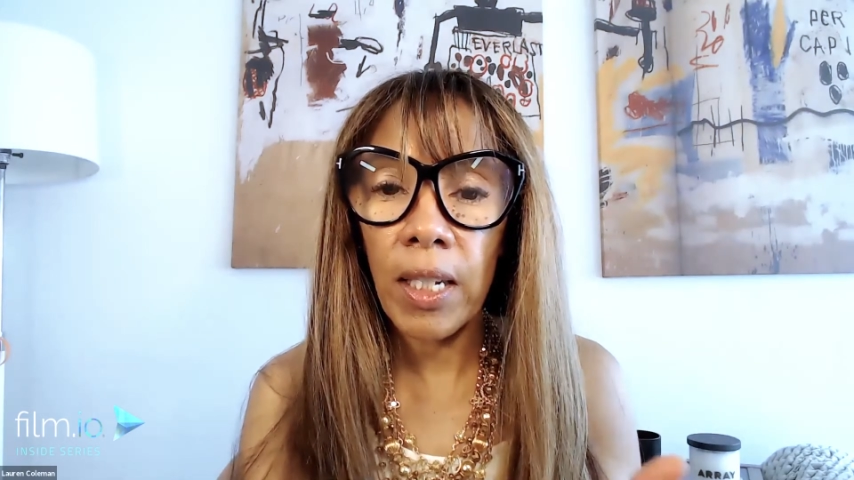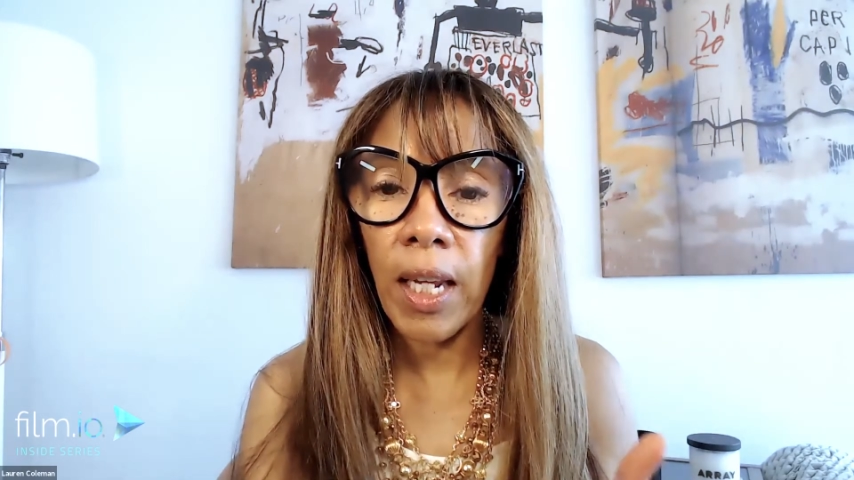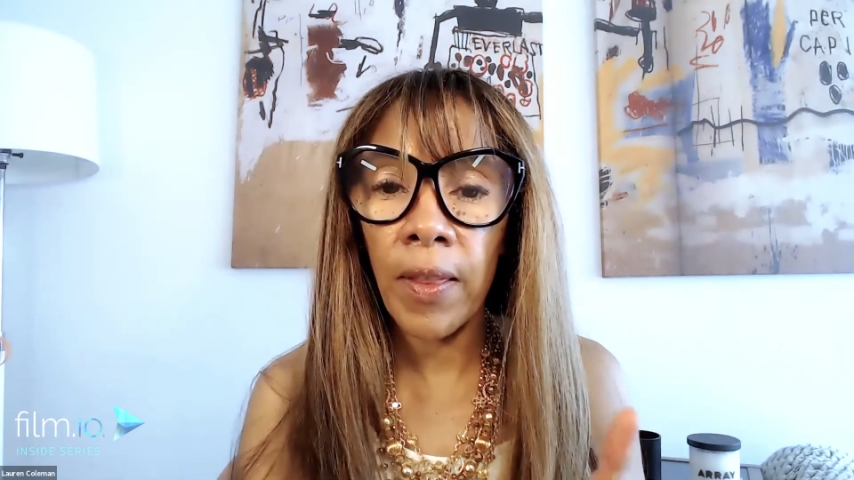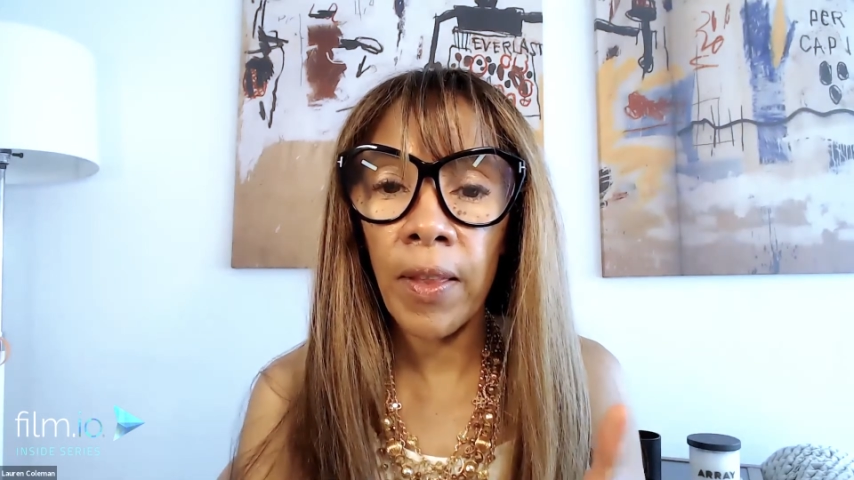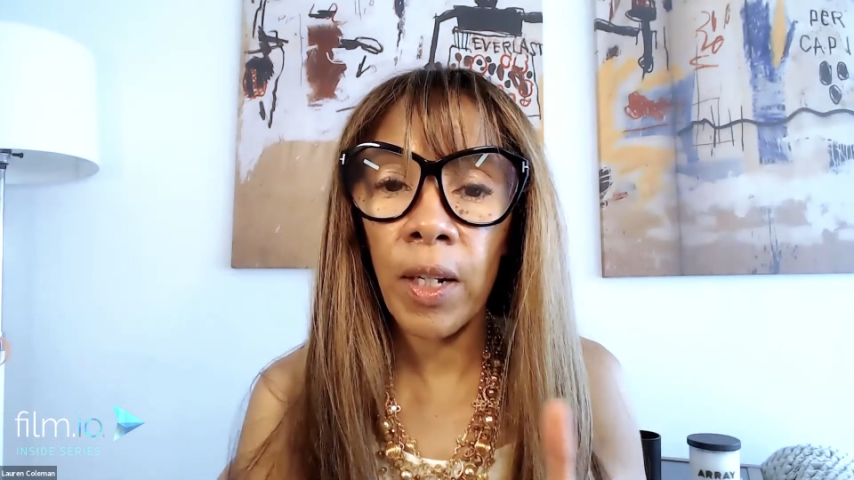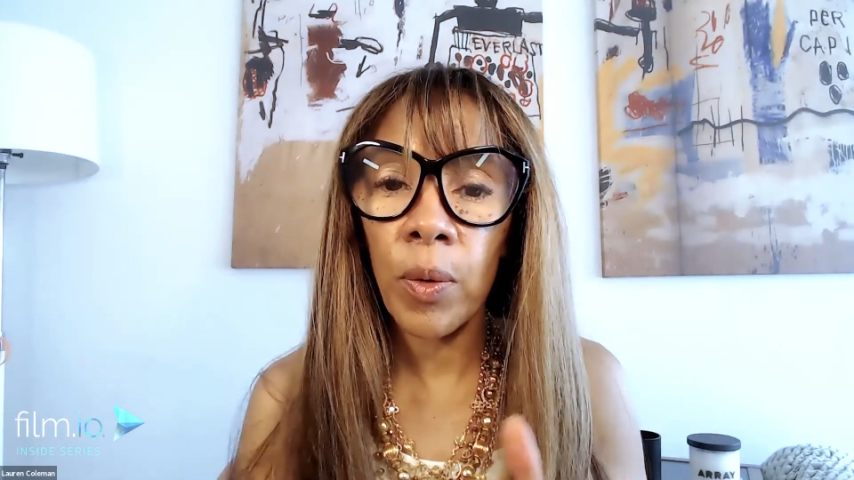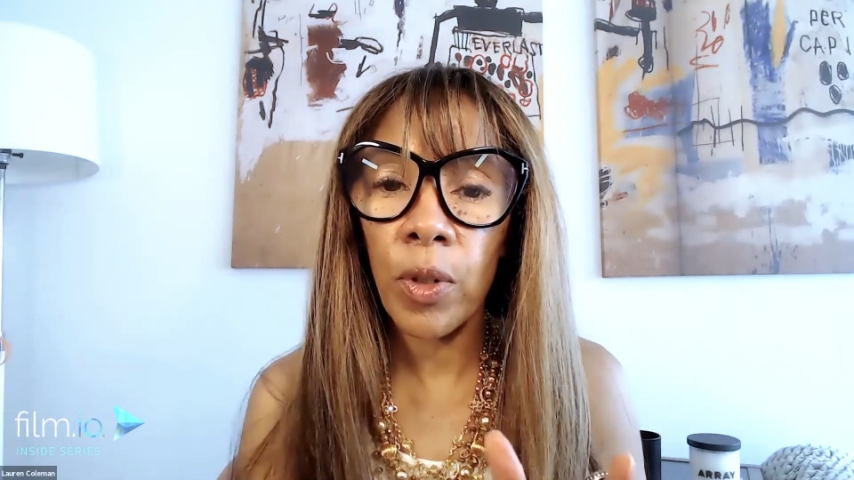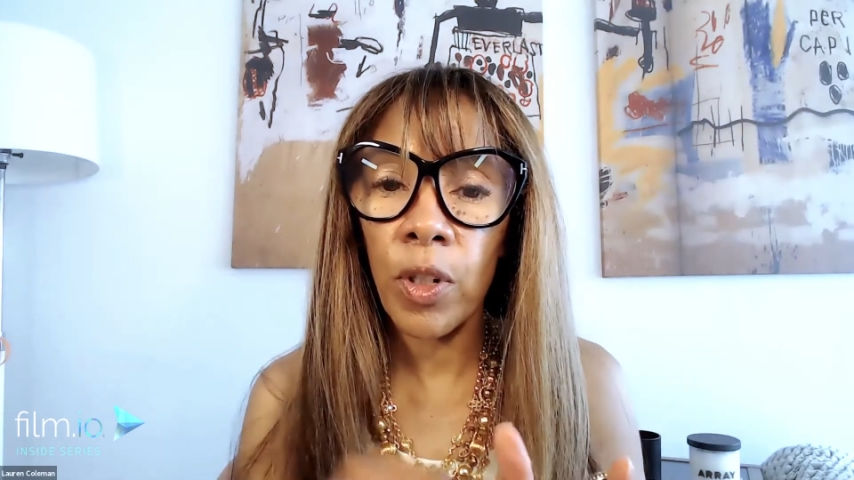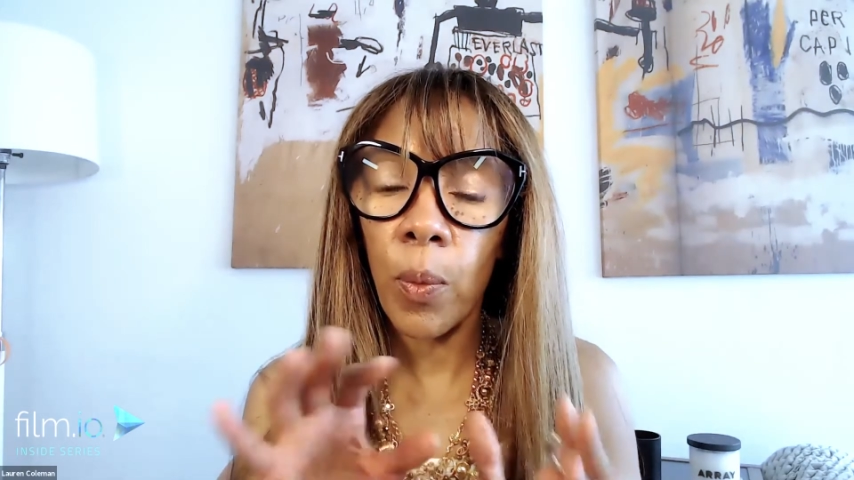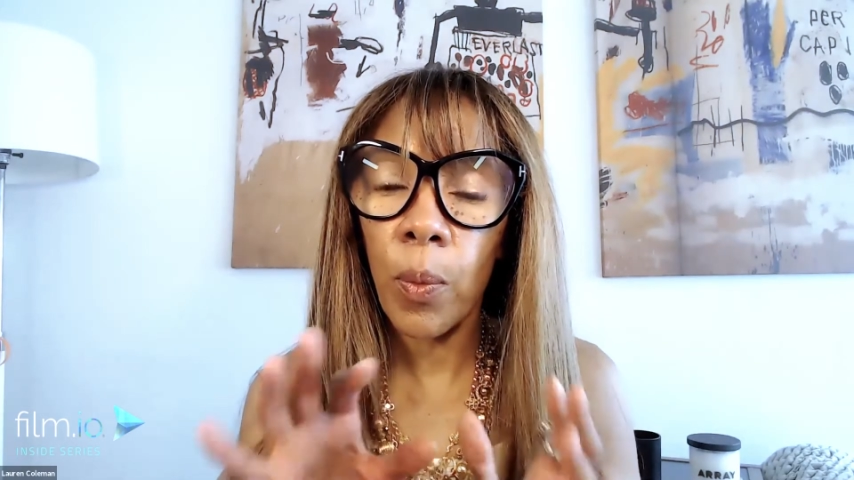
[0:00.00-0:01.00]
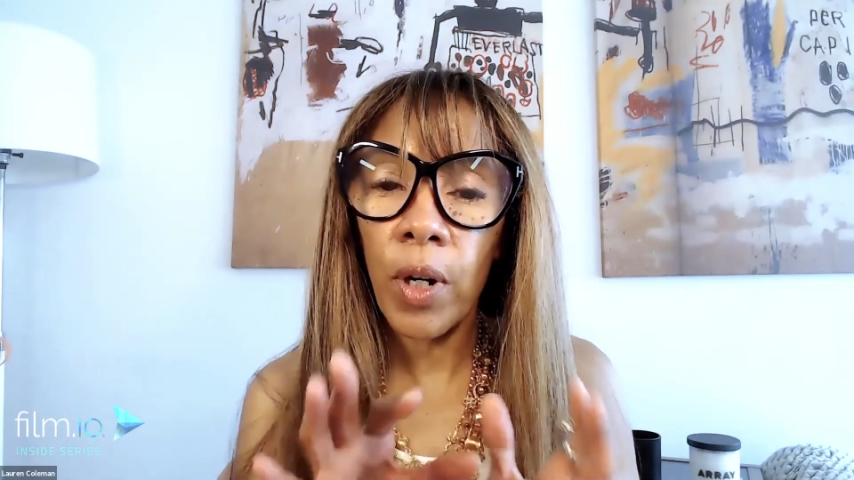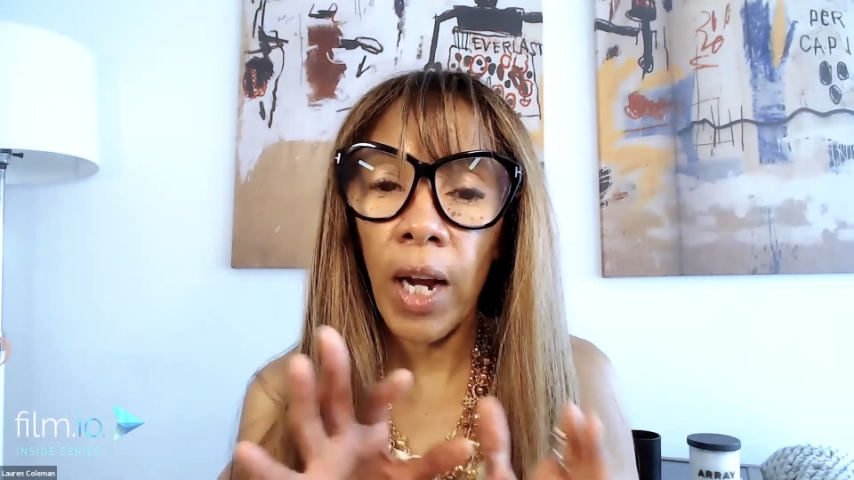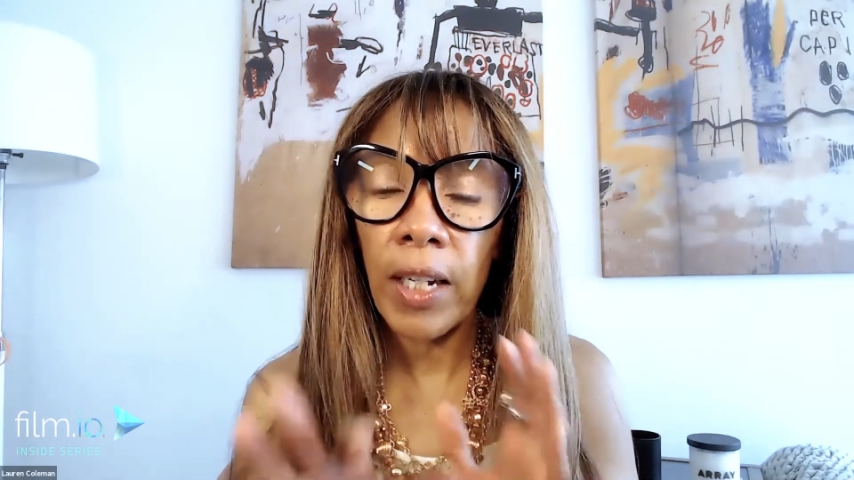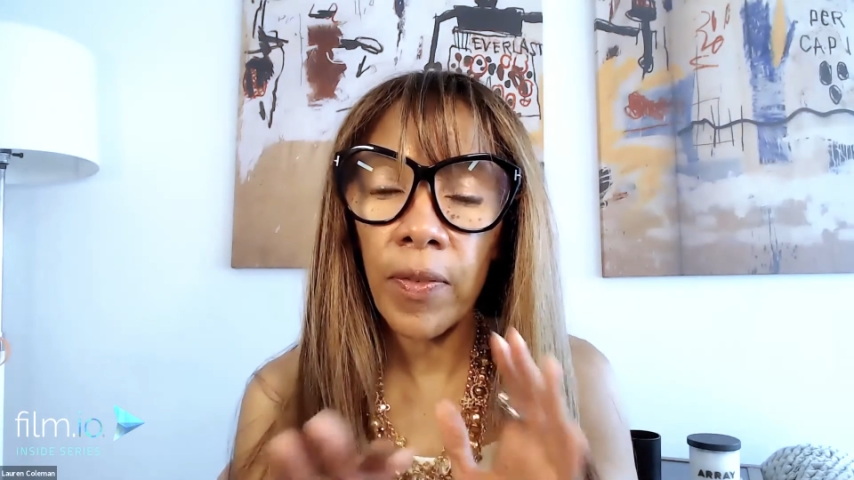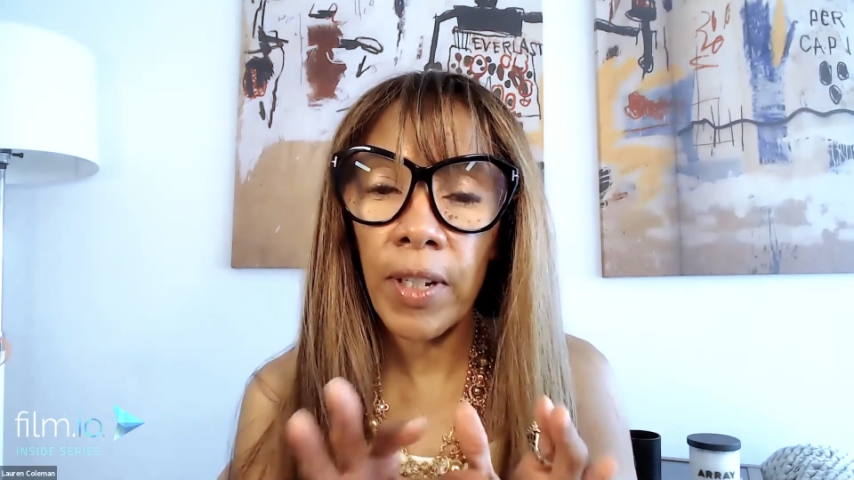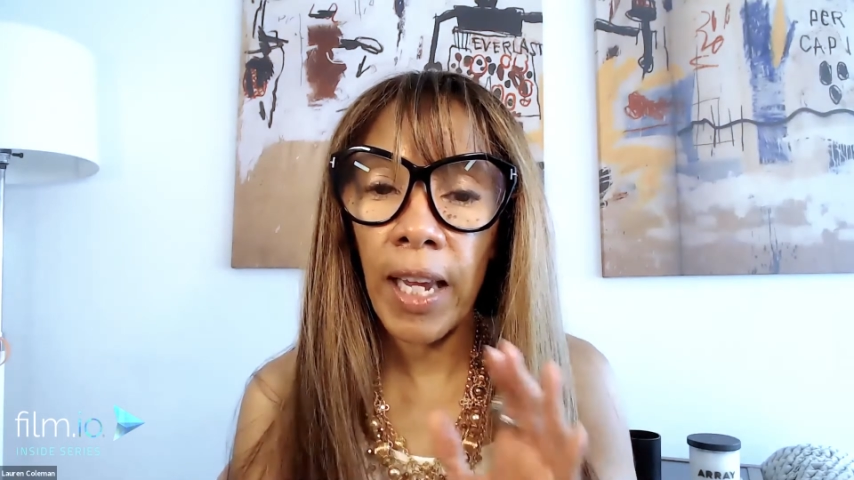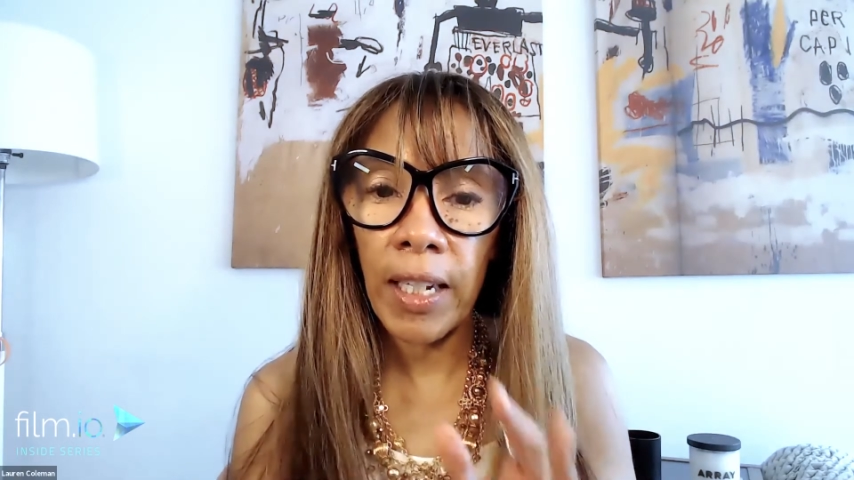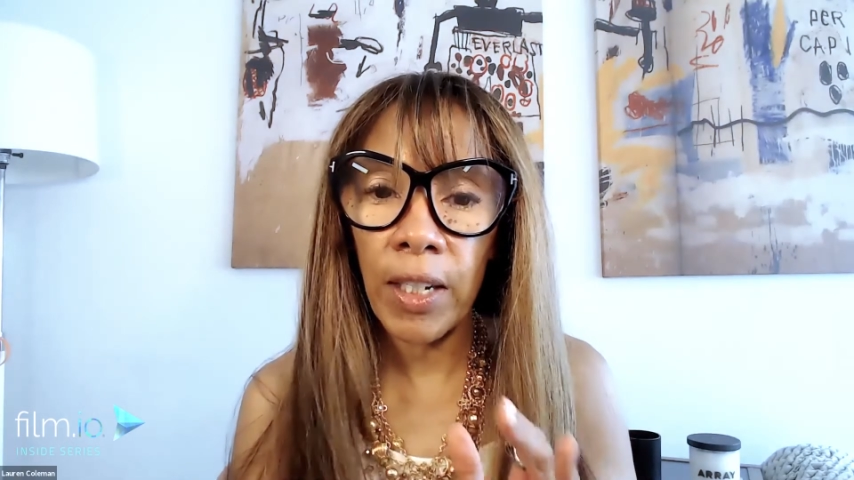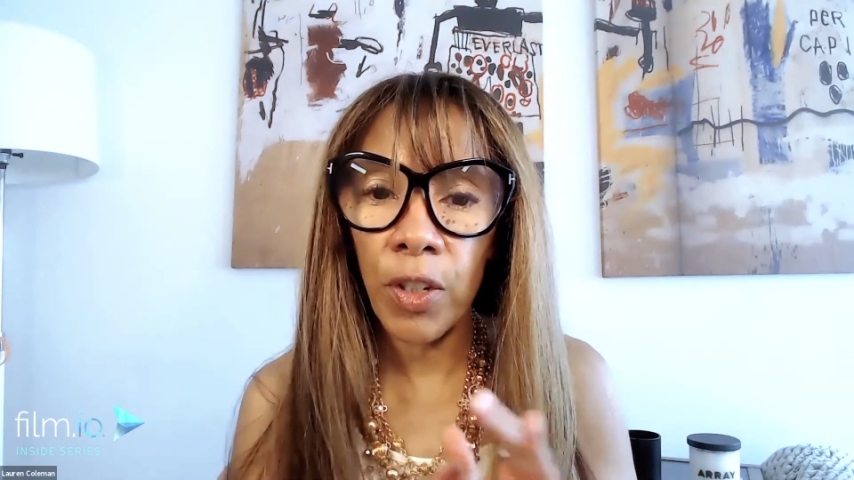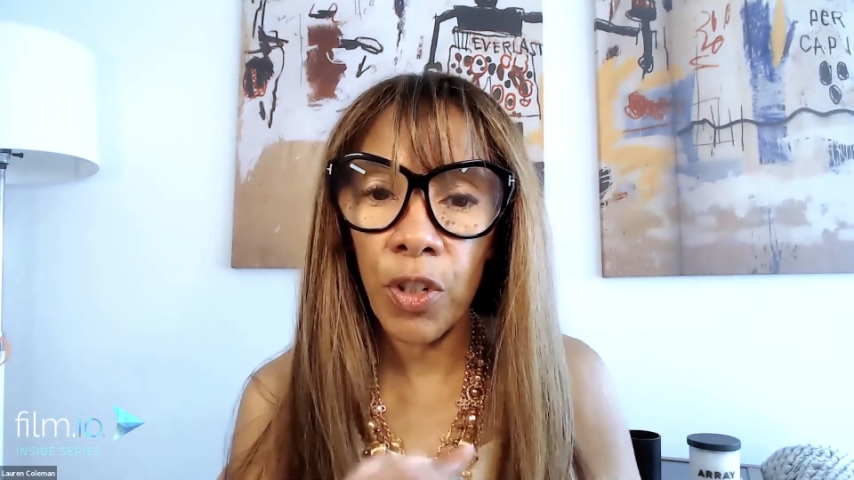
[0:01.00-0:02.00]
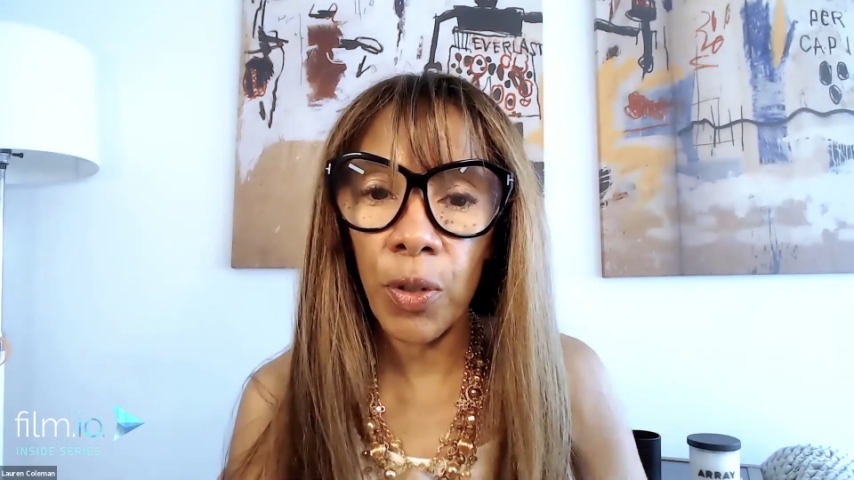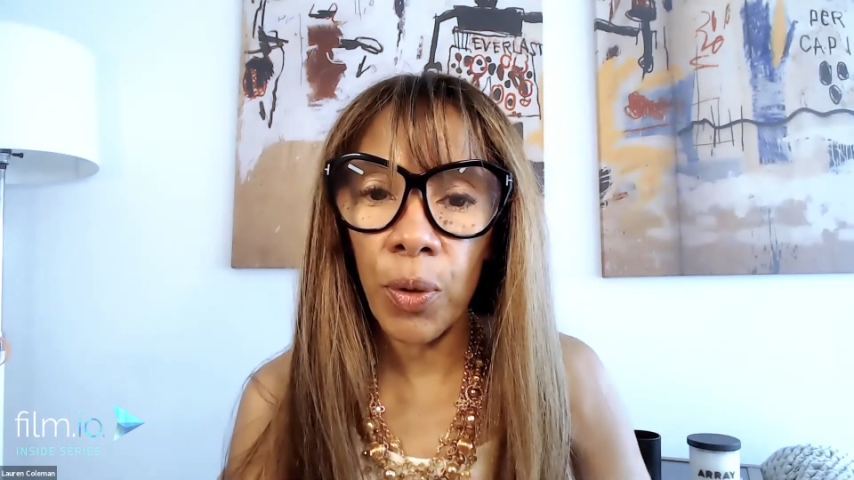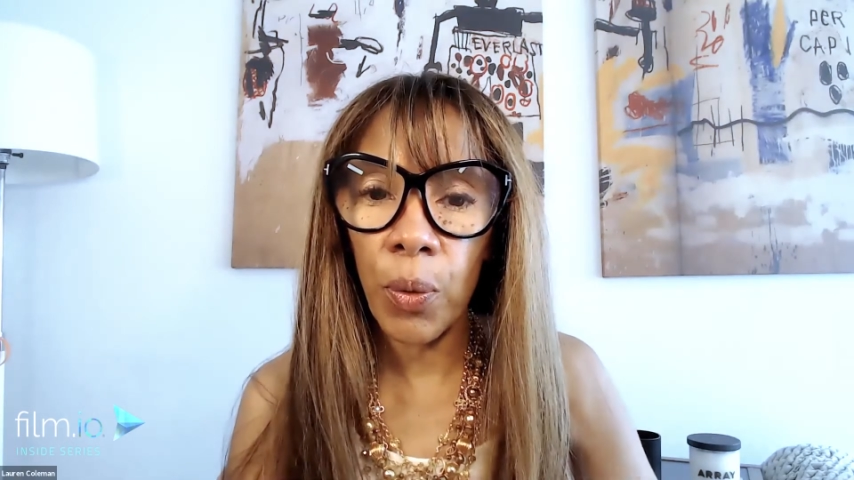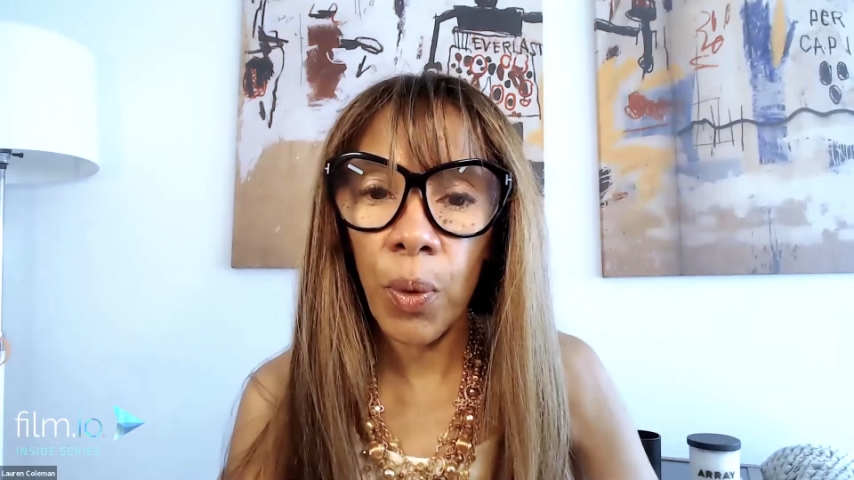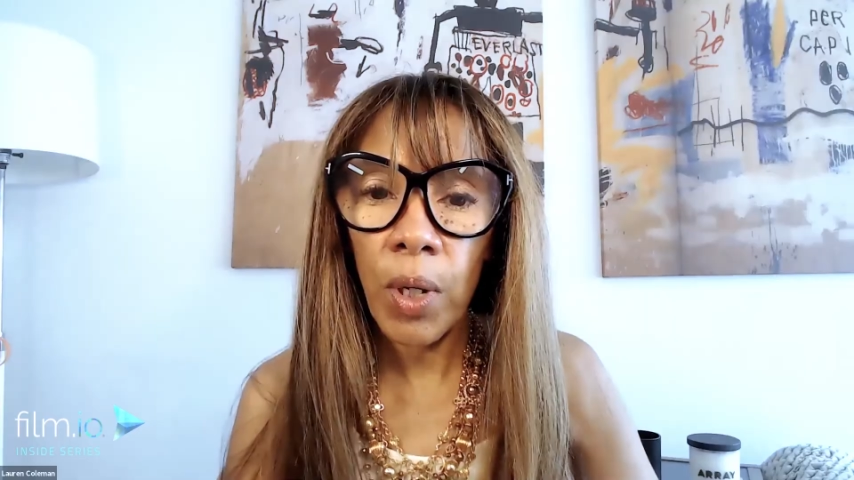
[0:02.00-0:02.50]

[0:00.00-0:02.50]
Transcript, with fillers: And then, you know, we'll kind of get into